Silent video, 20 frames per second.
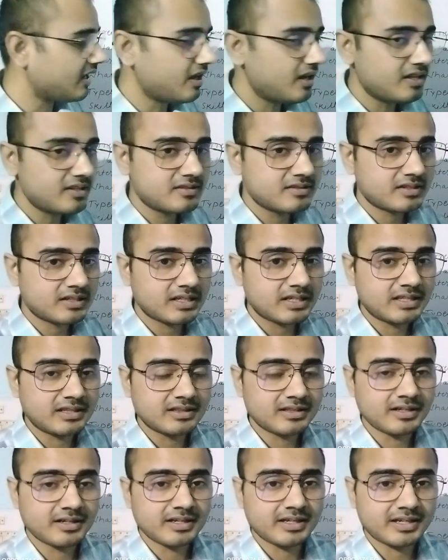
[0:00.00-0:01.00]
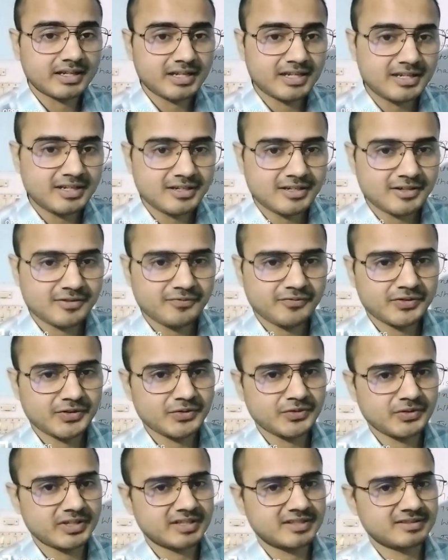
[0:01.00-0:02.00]
asked in the interview
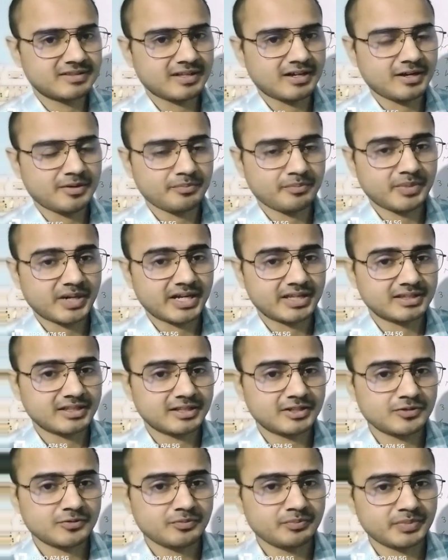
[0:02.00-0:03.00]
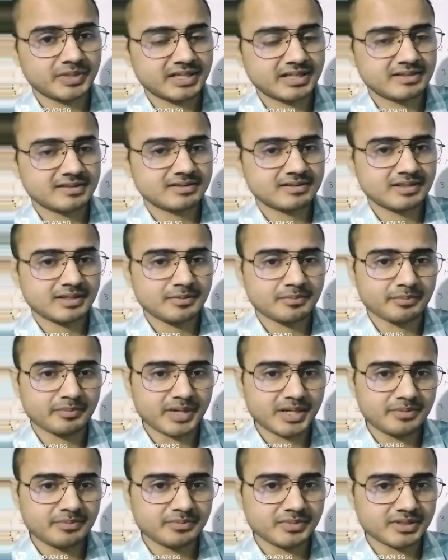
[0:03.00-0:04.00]
exam by the UPSC
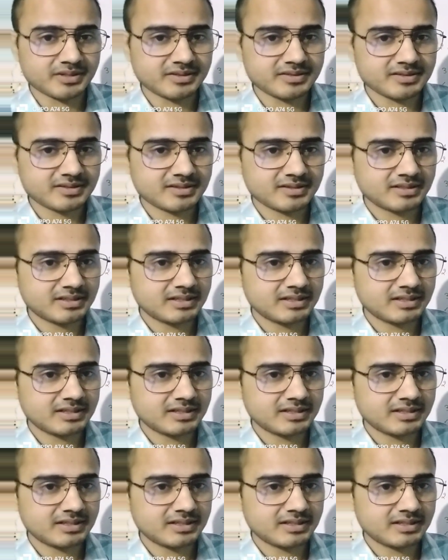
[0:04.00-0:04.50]
members.